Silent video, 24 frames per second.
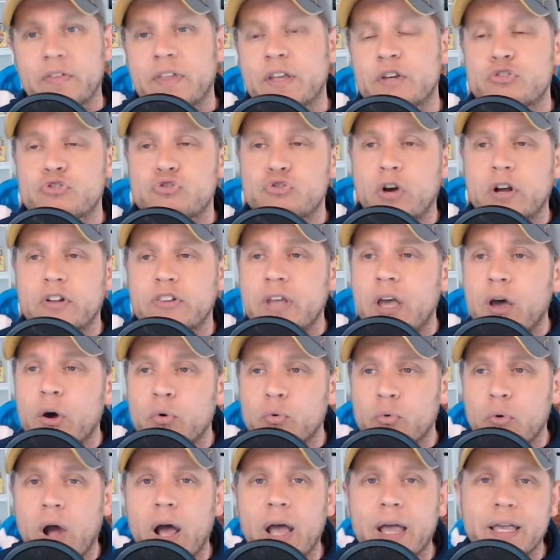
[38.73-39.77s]
They struck down
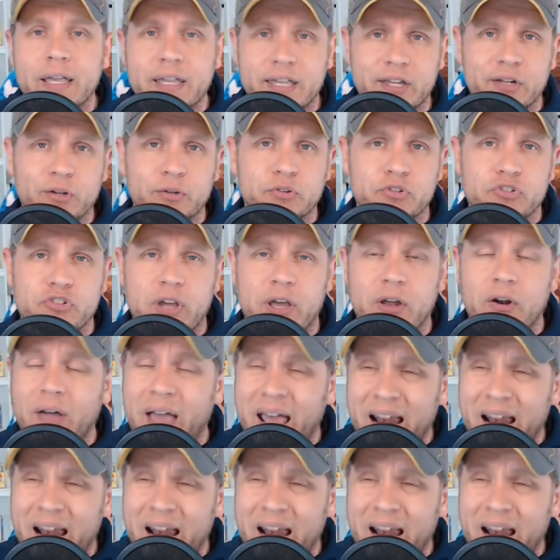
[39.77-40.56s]
Ryan Kennel's channel.